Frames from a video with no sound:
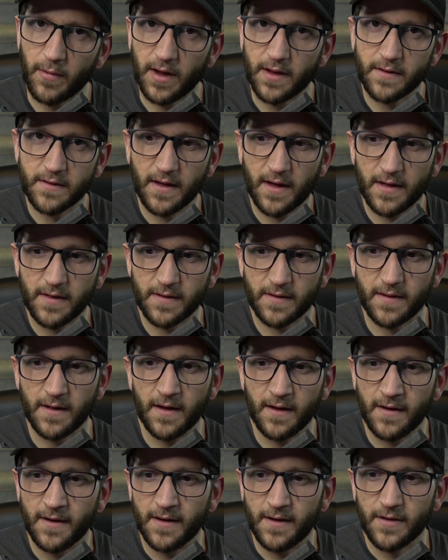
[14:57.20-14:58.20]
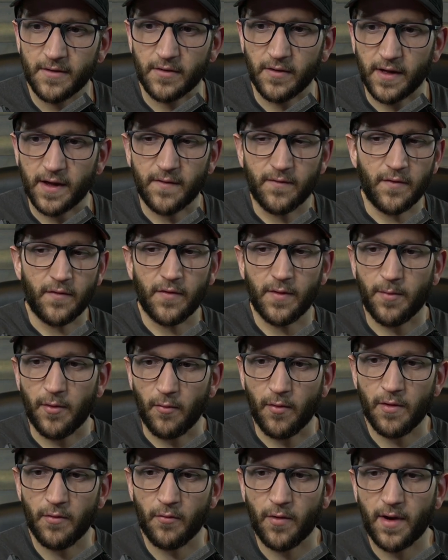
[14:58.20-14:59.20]
button does. So like if you flip it
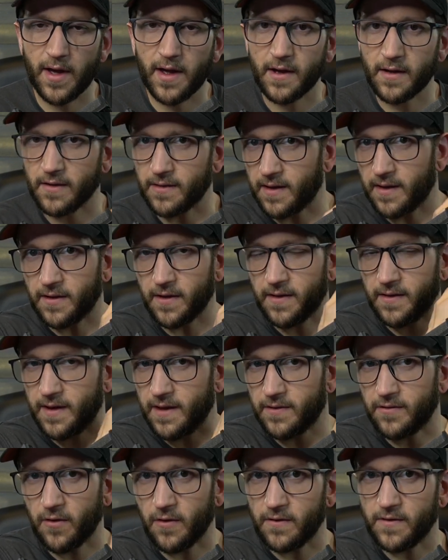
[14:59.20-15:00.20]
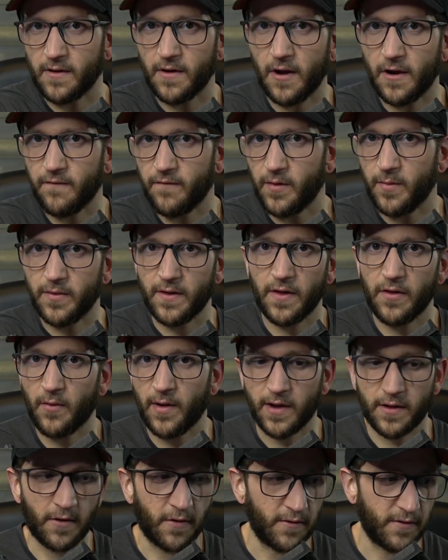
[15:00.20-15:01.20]
one way, it does it turns it on. You flip it the other
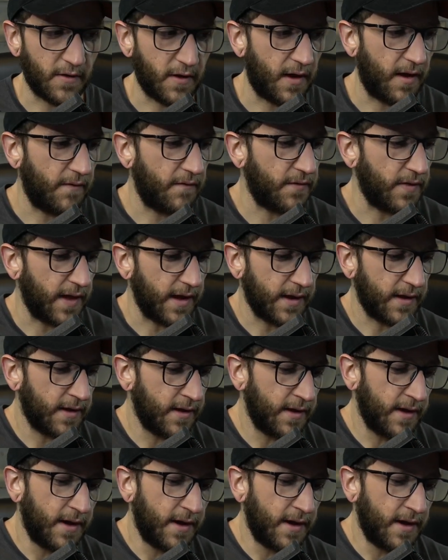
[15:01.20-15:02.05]
way, it turns it off. Like